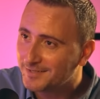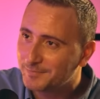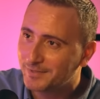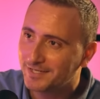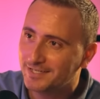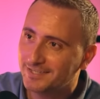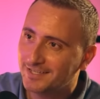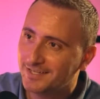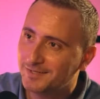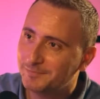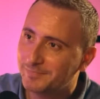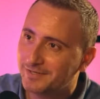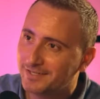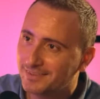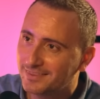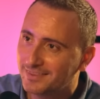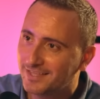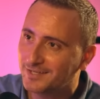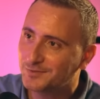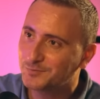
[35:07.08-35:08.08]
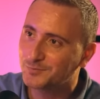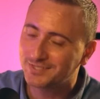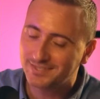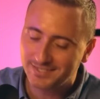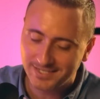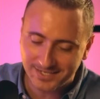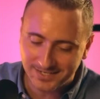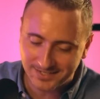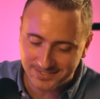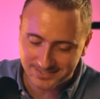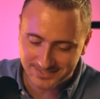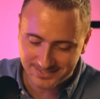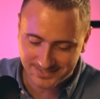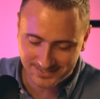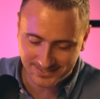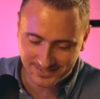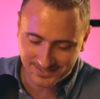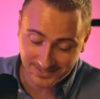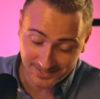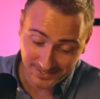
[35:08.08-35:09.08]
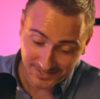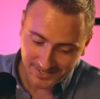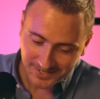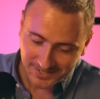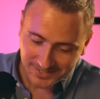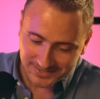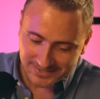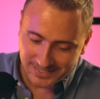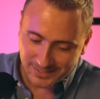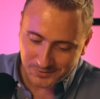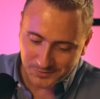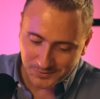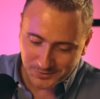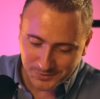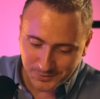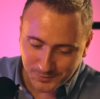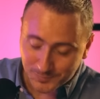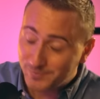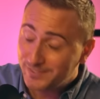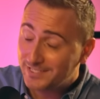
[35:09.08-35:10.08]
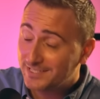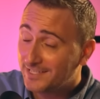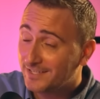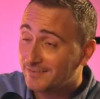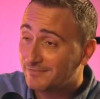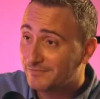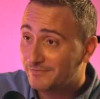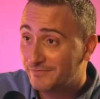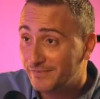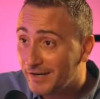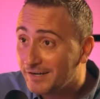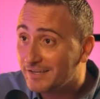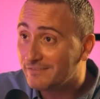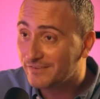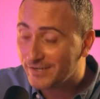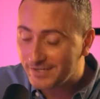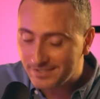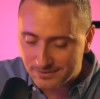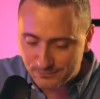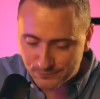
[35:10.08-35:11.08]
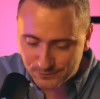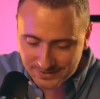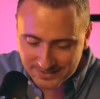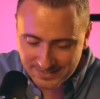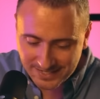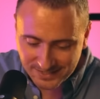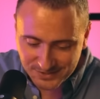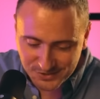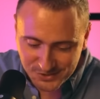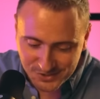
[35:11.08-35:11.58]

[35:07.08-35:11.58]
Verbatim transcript: by then, but that would take us down a completely very different tangent.